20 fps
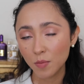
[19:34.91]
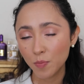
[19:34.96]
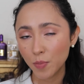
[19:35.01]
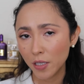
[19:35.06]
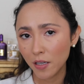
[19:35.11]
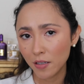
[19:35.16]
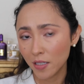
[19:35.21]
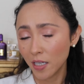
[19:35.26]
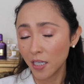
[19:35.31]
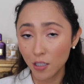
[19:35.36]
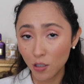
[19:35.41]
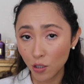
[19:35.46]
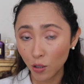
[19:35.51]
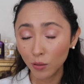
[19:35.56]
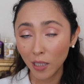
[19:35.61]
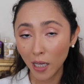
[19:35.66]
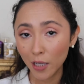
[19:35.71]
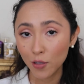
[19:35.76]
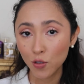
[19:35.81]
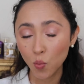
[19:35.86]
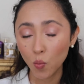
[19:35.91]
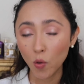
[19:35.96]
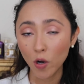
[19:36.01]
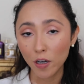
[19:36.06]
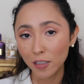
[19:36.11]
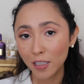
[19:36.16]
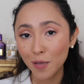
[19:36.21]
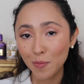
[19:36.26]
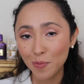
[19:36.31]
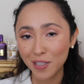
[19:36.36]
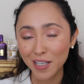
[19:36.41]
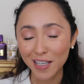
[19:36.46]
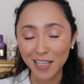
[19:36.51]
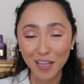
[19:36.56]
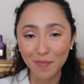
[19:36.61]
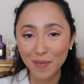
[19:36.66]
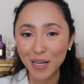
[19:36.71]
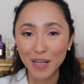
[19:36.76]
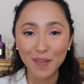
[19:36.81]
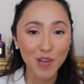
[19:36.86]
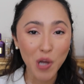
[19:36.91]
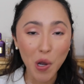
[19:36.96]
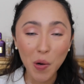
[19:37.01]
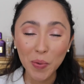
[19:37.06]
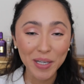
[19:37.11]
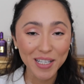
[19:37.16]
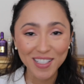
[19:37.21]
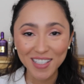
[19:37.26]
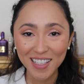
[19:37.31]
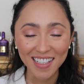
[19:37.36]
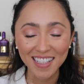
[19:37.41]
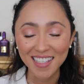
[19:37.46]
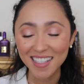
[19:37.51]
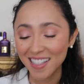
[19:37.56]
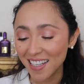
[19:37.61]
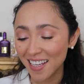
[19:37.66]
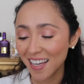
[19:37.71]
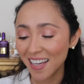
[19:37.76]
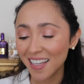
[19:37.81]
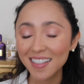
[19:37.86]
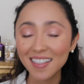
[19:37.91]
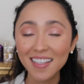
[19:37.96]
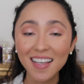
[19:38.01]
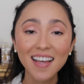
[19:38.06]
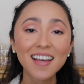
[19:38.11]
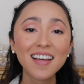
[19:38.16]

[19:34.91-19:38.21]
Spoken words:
because I still like to wear lipstick even if no one is gonna see it.